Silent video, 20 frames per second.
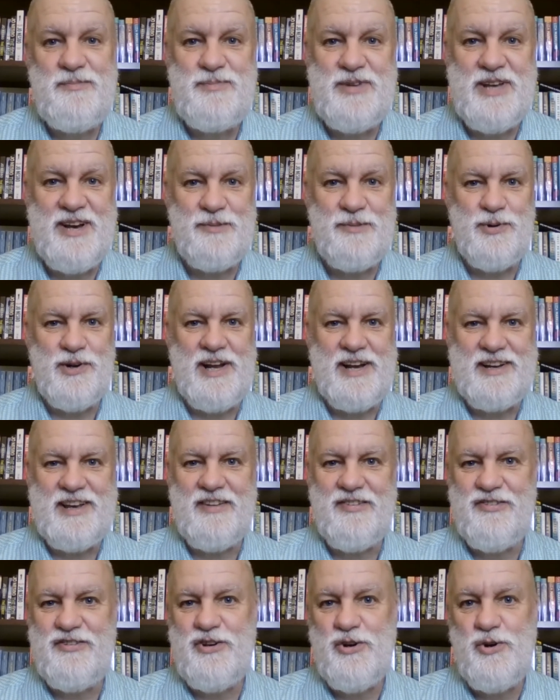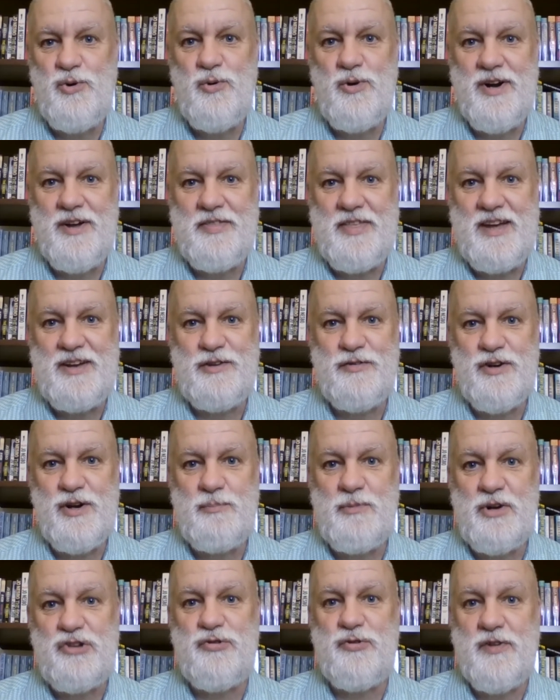Pierre pour la question. Thank you very
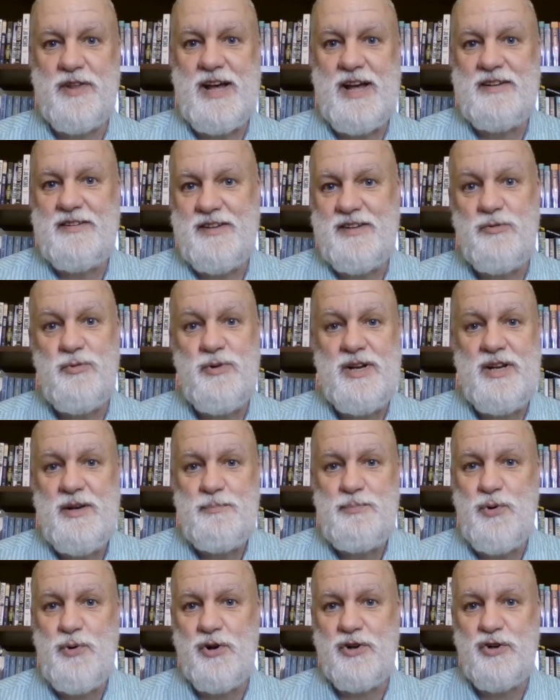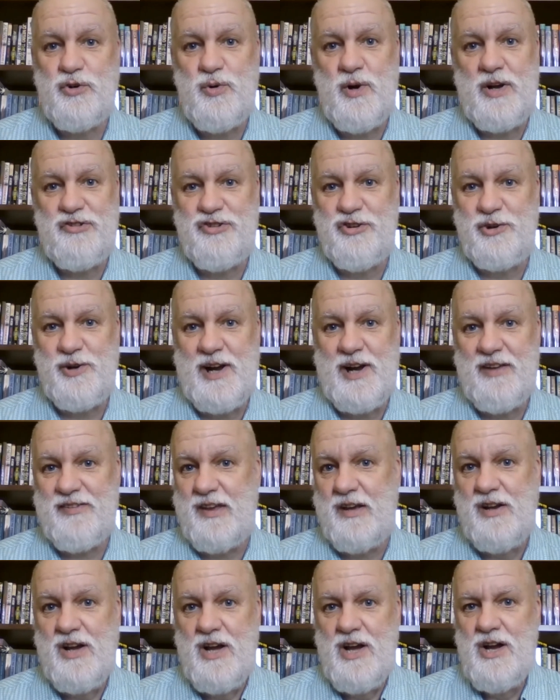much for that really important question. You're
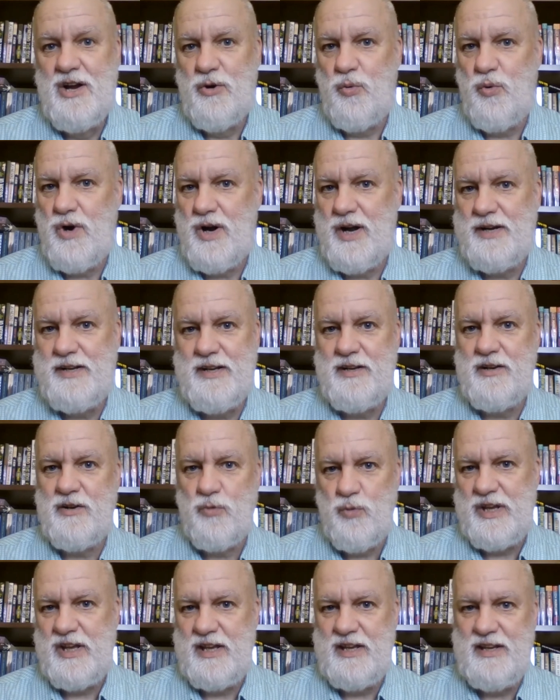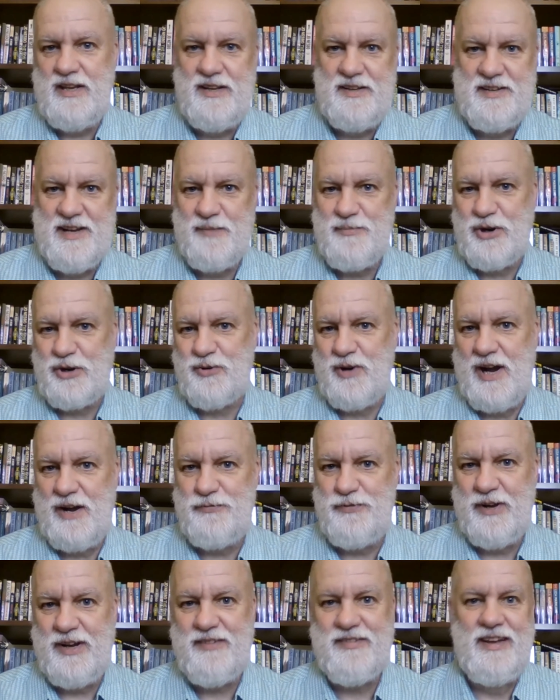asking, why didn't we heed
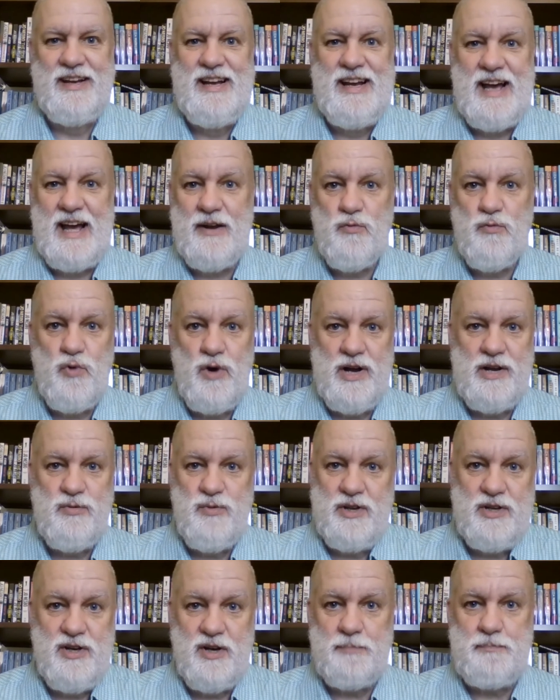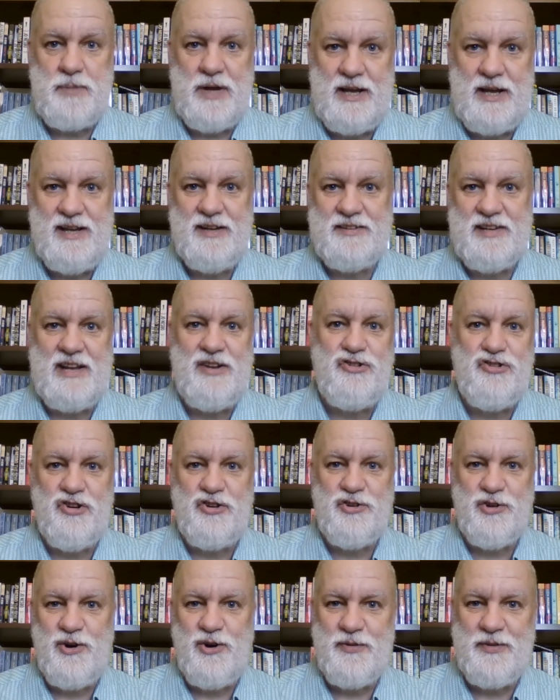demographics, and why do we not pay
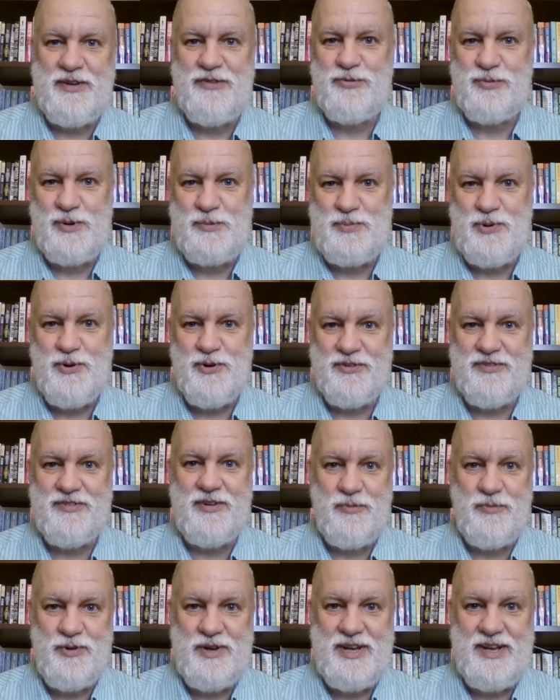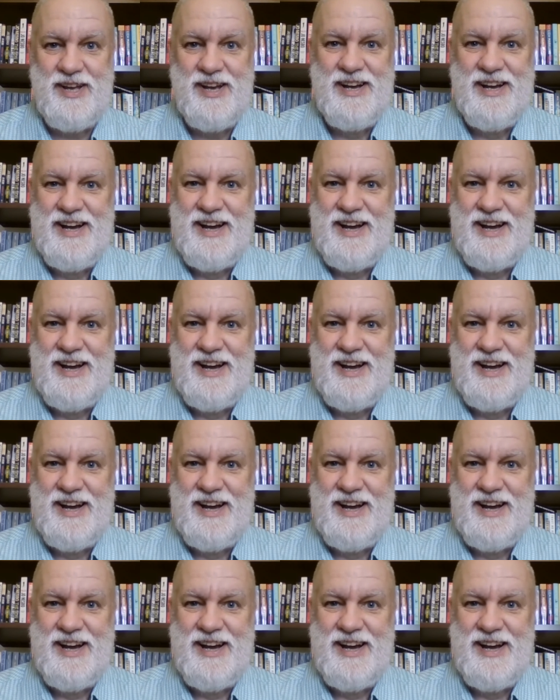attention to all these reports that we